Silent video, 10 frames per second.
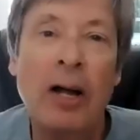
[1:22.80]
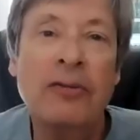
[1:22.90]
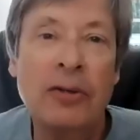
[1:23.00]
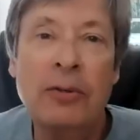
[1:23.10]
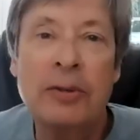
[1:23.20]

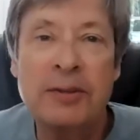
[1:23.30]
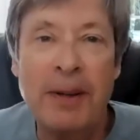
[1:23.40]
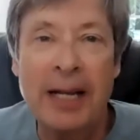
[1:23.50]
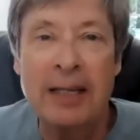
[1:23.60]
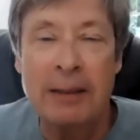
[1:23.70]
due
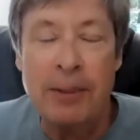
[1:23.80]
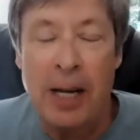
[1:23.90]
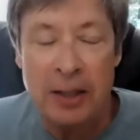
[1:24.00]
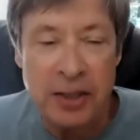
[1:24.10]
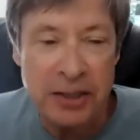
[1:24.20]
respect and
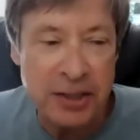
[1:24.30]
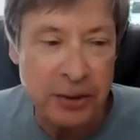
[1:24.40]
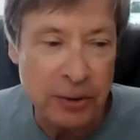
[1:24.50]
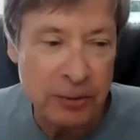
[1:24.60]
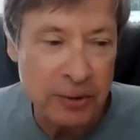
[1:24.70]
apologies
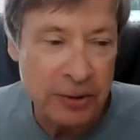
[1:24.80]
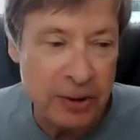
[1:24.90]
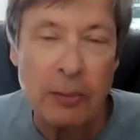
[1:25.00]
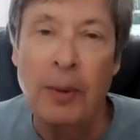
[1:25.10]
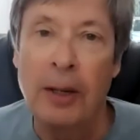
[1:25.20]
to
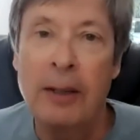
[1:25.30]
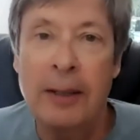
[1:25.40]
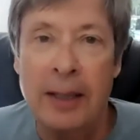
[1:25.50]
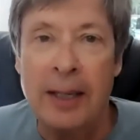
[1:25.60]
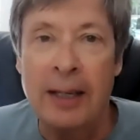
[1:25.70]
Thurber,
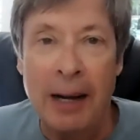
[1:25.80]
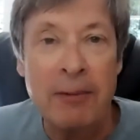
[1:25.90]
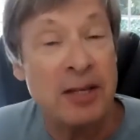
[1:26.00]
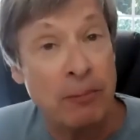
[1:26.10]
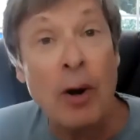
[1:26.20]
I was
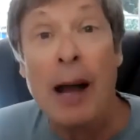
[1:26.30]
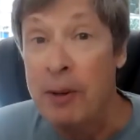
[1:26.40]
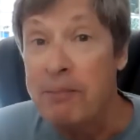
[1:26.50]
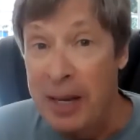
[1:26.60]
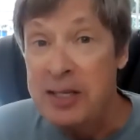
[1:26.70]
a
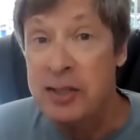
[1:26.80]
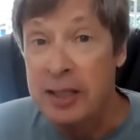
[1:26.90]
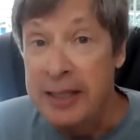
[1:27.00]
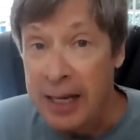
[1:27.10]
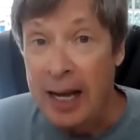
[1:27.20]
Robert Benchley
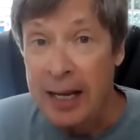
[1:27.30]
guy.